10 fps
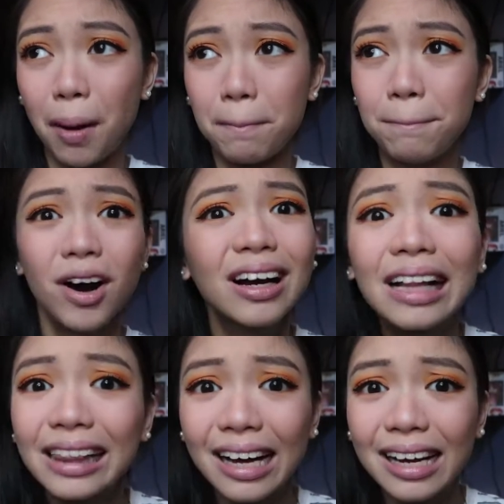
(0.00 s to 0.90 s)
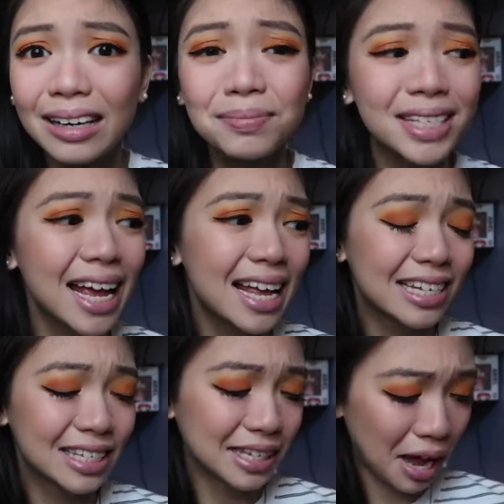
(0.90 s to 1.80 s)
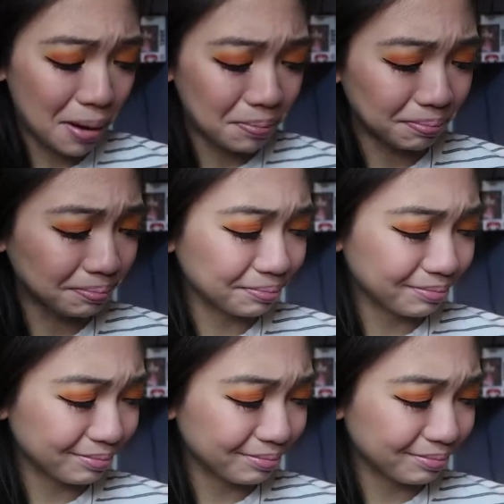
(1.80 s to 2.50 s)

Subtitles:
book clubs, some